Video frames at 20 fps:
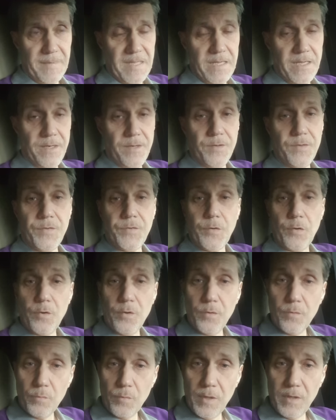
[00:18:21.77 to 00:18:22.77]
in
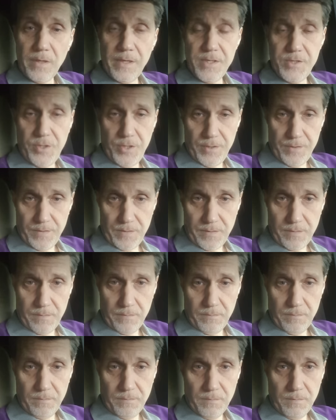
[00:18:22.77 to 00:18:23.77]
certain religions
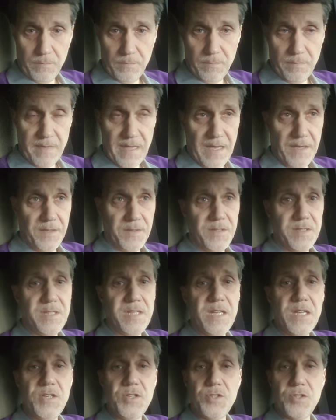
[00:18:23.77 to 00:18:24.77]
that
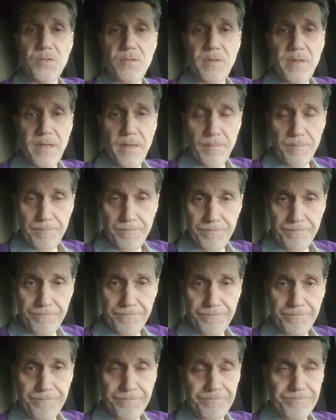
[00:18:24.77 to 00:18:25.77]
teach them
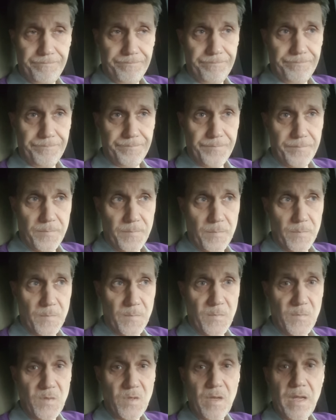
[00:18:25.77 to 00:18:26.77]

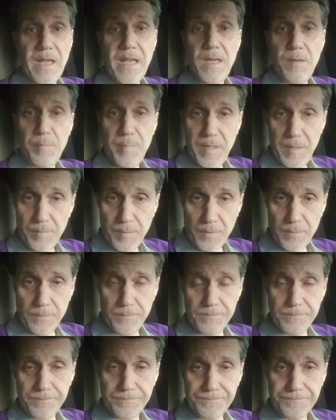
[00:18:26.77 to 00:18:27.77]
to hate people
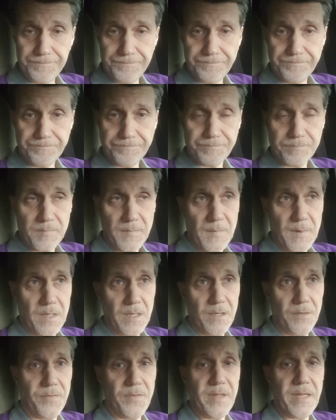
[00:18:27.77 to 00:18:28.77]

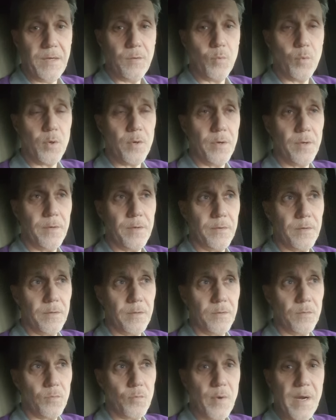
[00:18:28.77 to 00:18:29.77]
if they weren't
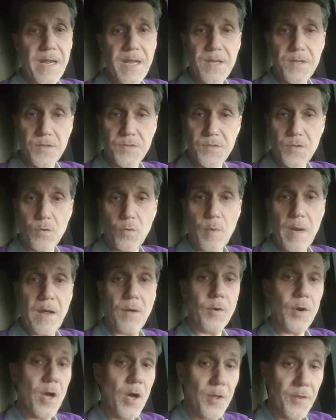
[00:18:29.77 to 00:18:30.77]
raised
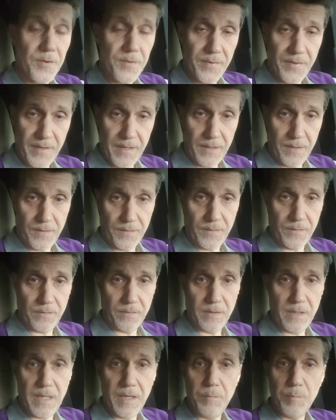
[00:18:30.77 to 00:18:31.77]
around other things
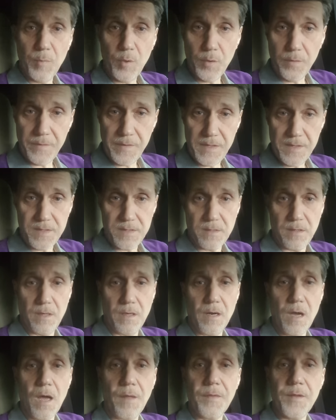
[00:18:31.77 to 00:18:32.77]
in movies
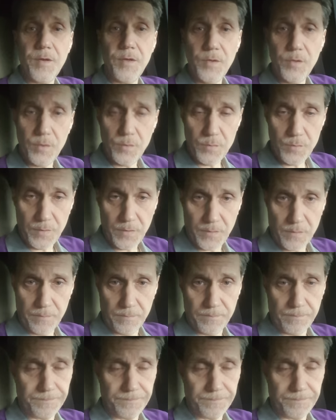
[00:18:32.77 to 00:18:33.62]
and on the news